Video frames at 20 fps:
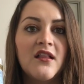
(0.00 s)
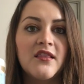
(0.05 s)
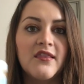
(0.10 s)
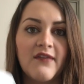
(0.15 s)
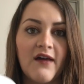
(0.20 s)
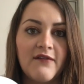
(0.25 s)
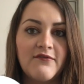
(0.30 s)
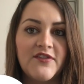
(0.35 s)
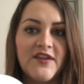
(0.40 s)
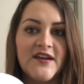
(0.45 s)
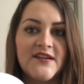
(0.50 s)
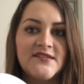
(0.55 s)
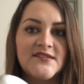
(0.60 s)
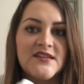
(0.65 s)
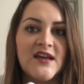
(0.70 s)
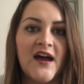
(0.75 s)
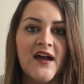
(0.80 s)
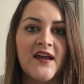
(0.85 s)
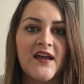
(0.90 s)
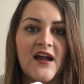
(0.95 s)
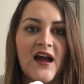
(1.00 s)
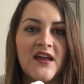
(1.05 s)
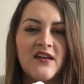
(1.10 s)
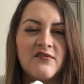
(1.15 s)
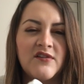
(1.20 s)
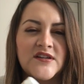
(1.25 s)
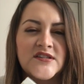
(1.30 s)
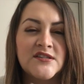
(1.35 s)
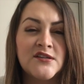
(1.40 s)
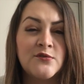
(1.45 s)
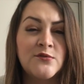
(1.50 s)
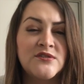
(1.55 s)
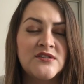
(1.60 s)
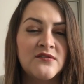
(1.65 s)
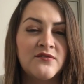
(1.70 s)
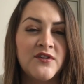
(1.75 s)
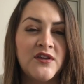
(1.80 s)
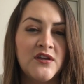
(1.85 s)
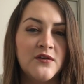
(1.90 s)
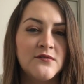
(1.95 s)
love this. I kind of
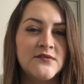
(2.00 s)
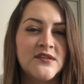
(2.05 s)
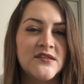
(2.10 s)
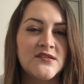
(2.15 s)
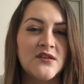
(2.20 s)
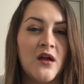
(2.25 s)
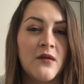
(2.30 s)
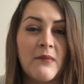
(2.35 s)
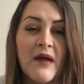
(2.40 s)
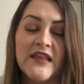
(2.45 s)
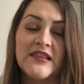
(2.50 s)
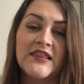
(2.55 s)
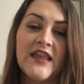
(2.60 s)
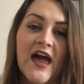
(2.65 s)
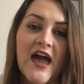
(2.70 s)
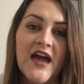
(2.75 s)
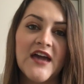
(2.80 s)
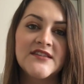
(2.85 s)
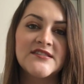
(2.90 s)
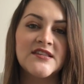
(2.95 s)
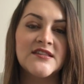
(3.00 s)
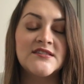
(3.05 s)
exclusively use this on my legs,